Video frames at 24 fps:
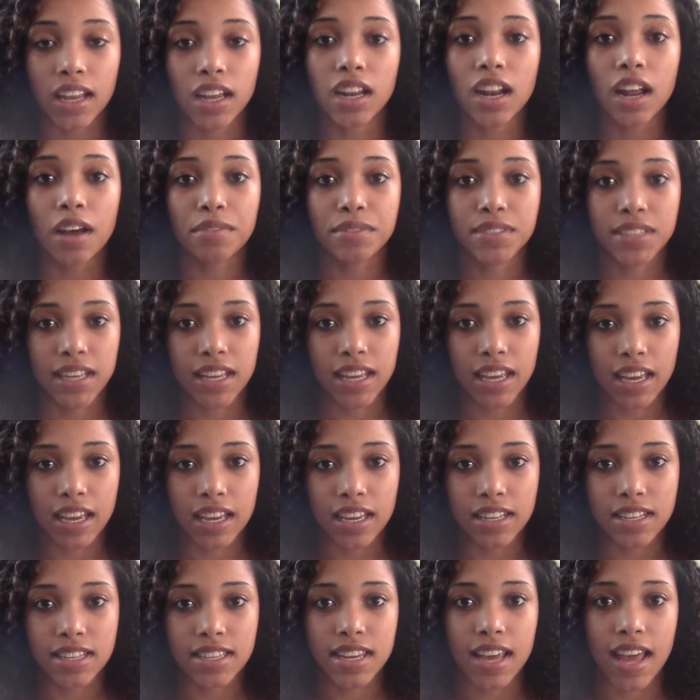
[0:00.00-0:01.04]
enough to
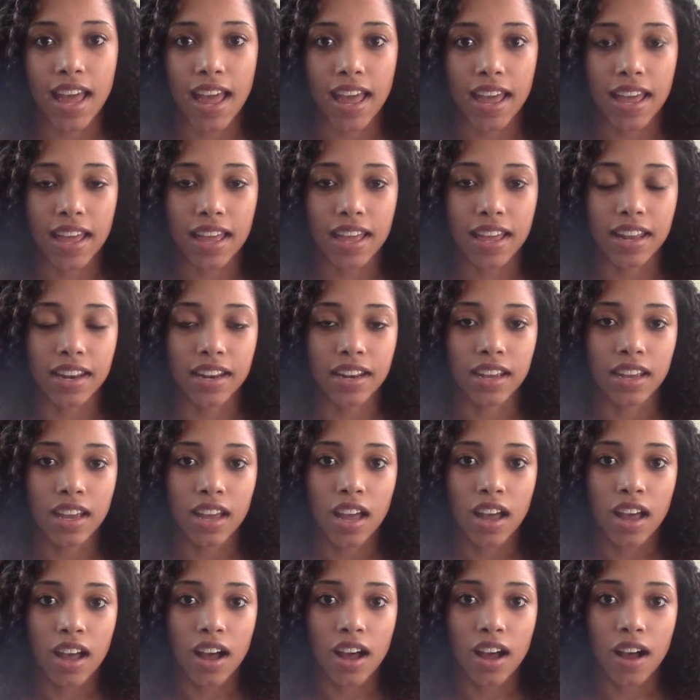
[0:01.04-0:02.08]
eat and
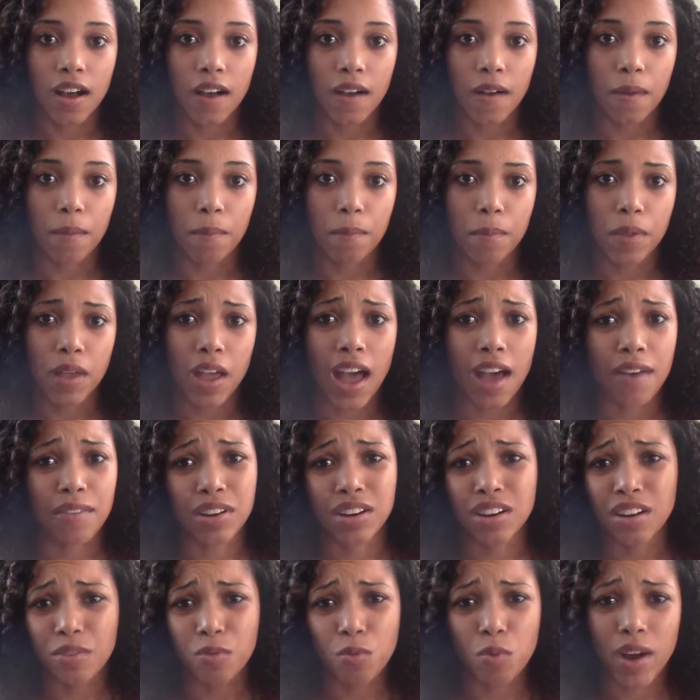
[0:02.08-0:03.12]
having
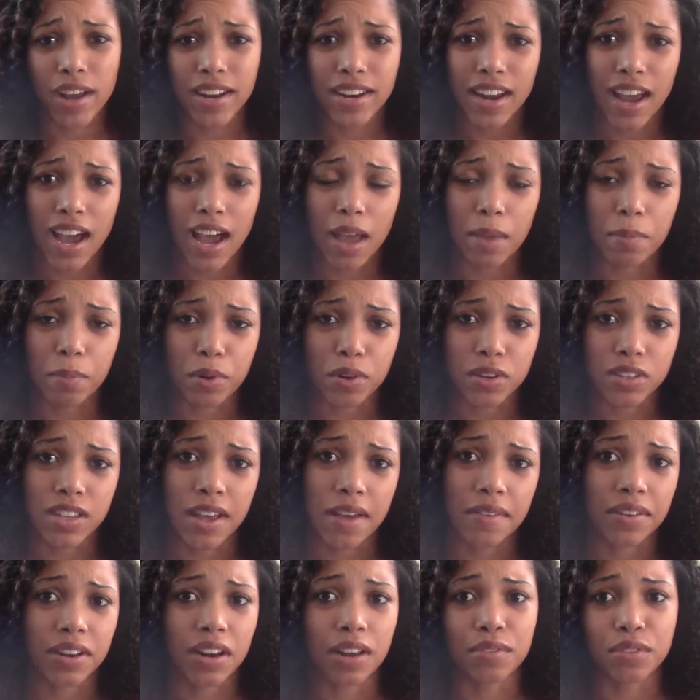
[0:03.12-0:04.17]
enough wet diapers,
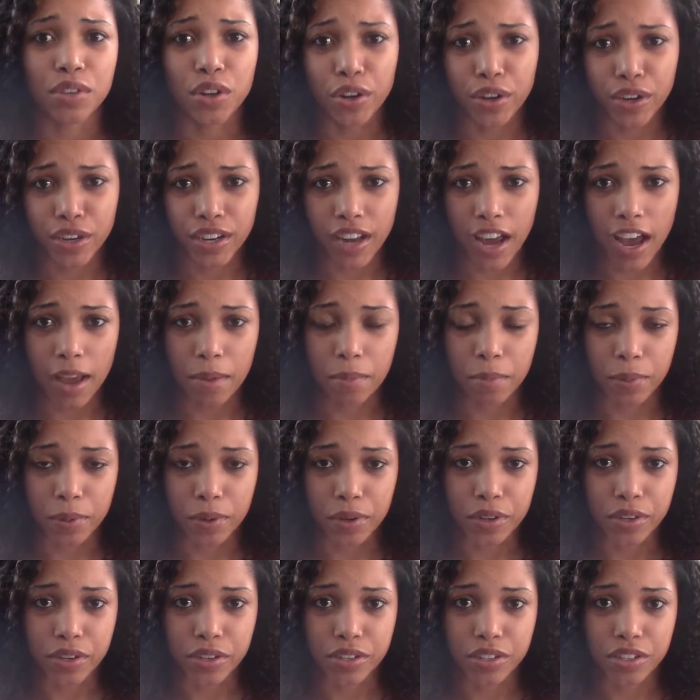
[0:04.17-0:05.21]
having enough dirty
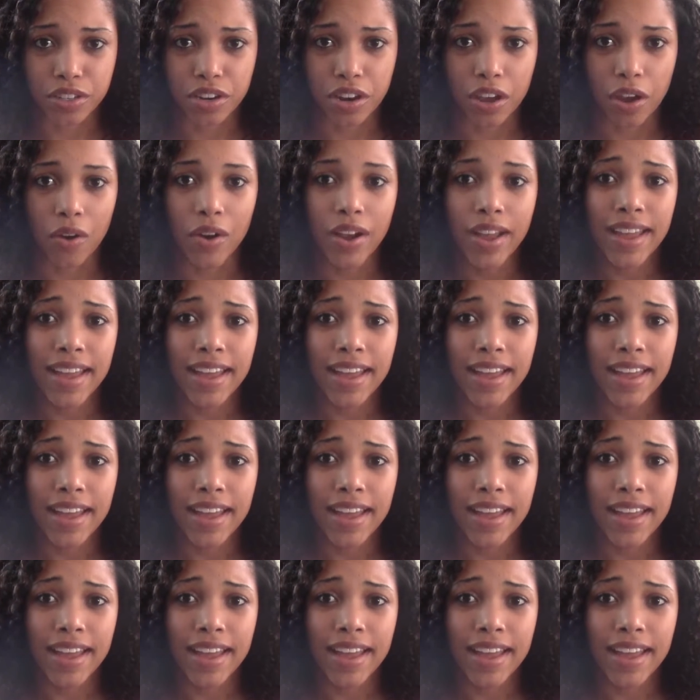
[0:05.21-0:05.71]
diapers, you know,